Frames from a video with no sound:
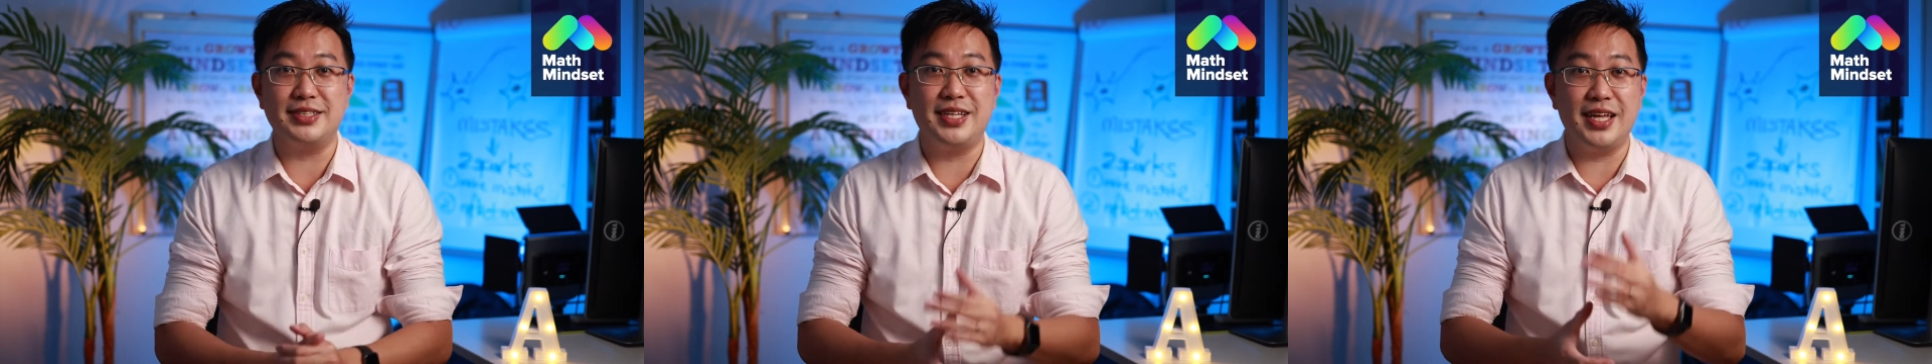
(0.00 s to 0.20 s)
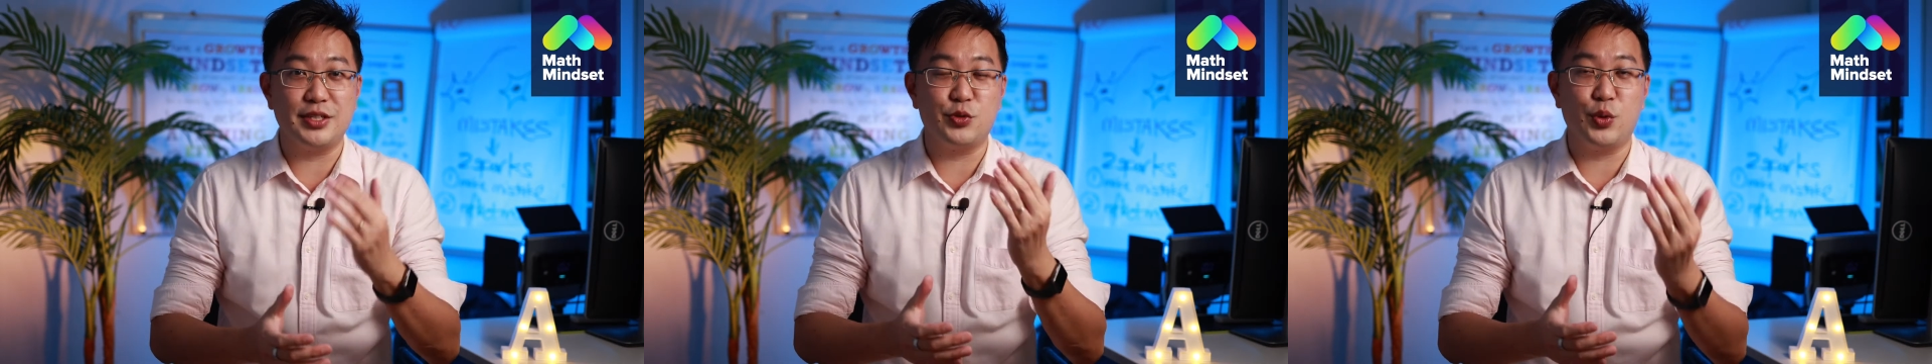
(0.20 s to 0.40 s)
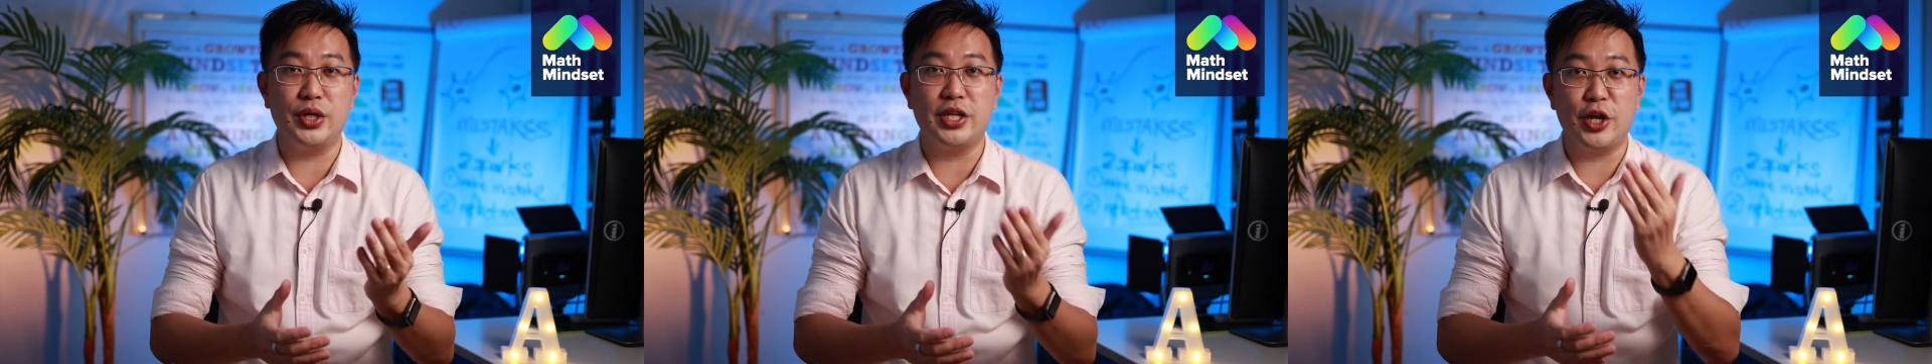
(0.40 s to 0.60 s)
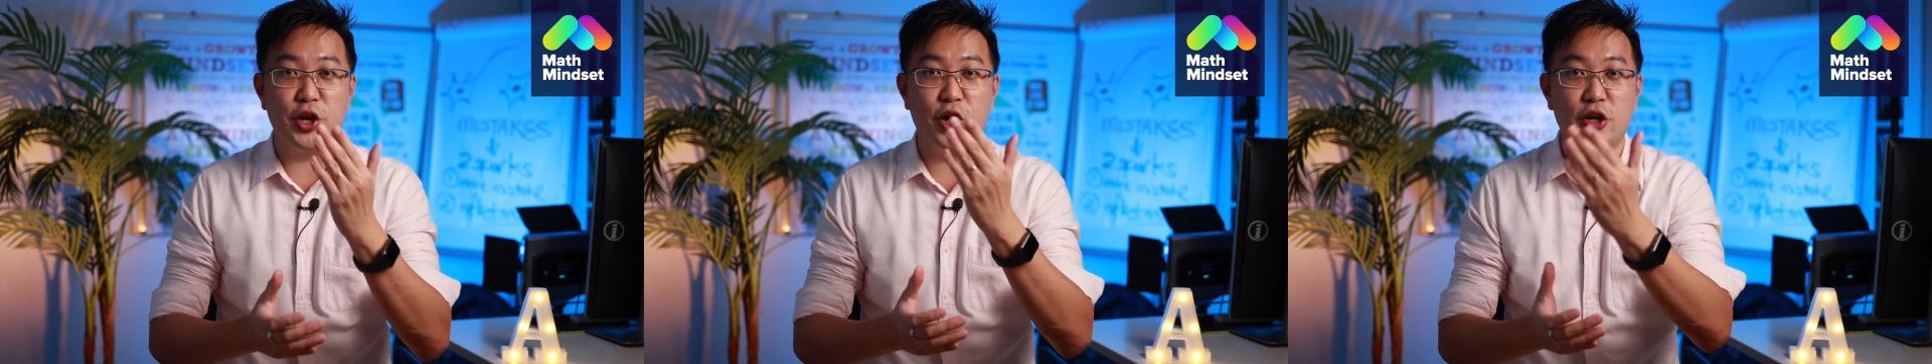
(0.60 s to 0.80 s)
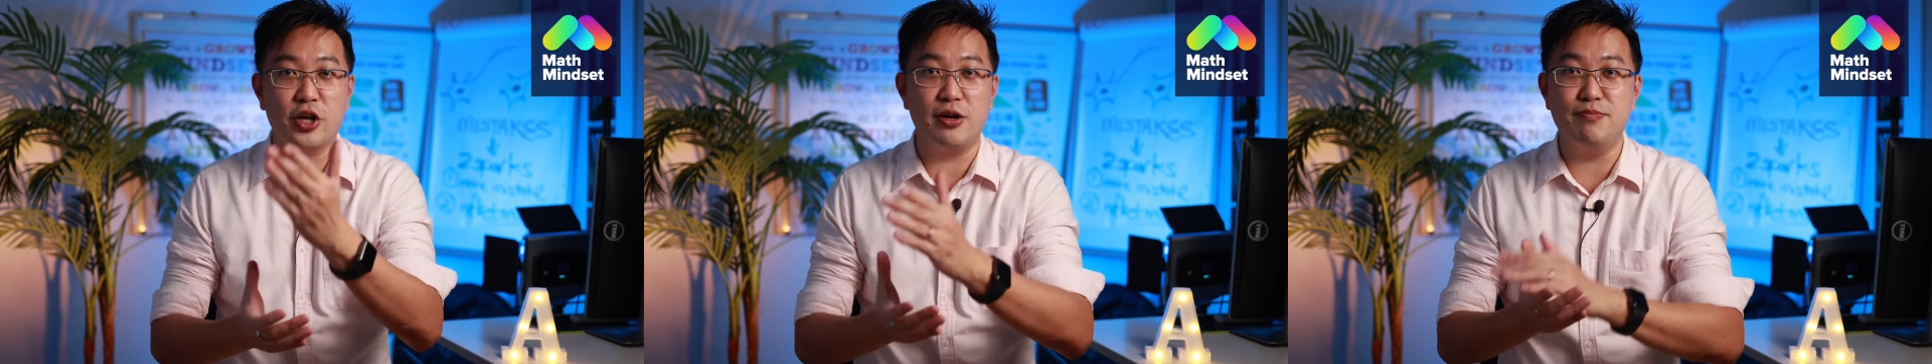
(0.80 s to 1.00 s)
that's why they are
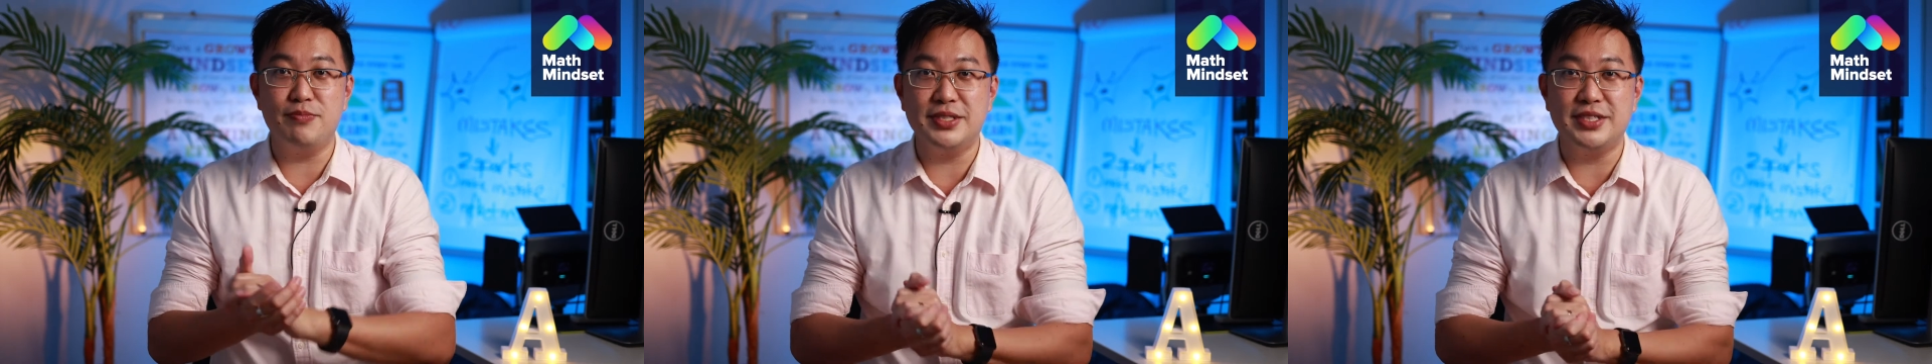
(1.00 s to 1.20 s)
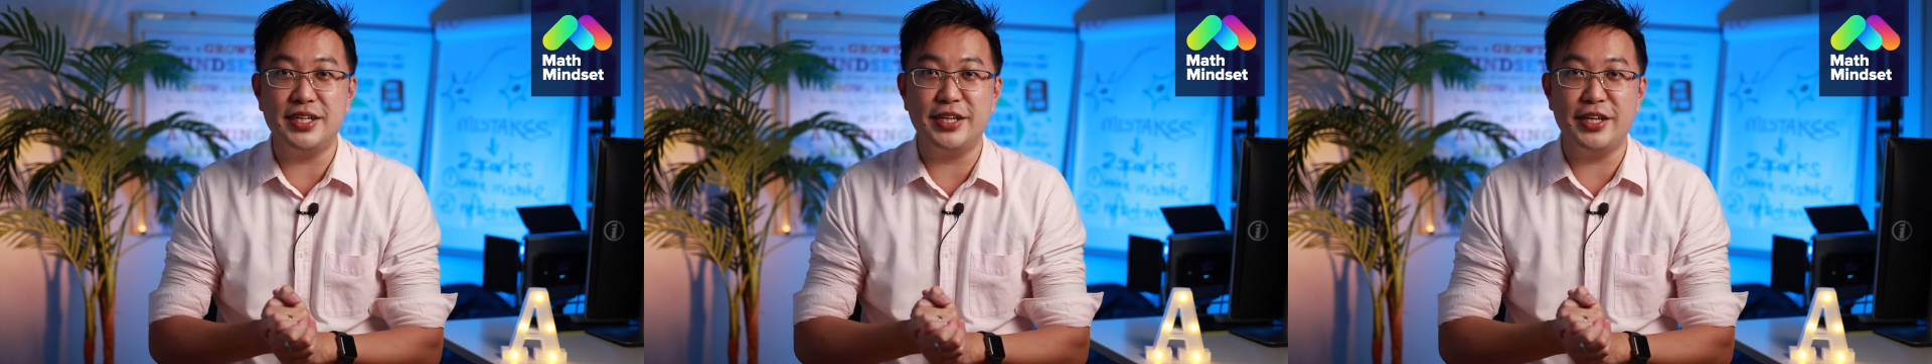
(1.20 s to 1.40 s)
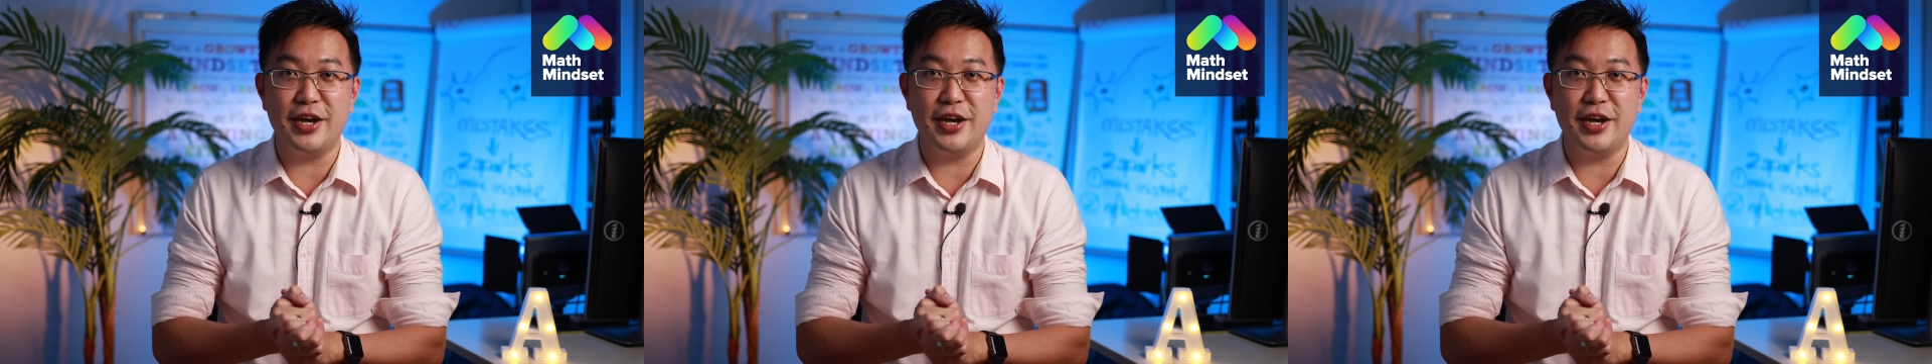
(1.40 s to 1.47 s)
not composite